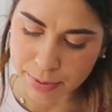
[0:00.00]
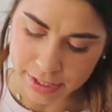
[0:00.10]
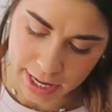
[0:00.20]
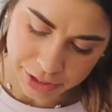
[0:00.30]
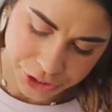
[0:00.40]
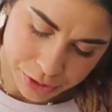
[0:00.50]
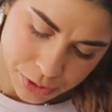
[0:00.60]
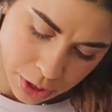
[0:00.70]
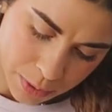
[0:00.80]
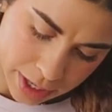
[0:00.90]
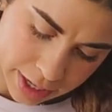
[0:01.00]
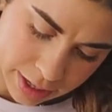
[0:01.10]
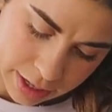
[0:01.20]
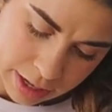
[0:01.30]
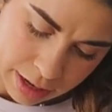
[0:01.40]
pistachios going
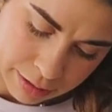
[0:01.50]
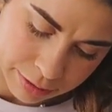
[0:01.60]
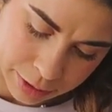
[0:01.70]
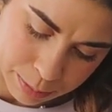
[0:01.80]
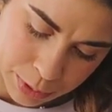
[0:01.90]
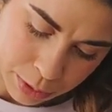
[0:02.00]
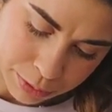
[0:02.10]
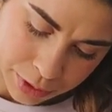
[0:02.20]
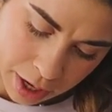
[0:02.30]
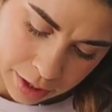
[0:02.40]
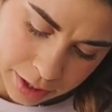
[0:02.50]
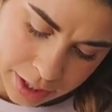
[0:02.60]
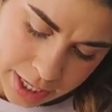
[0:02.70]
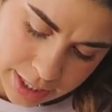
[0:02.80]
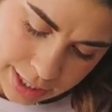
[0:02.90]
in for beautiful color
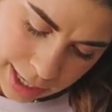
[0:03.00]
and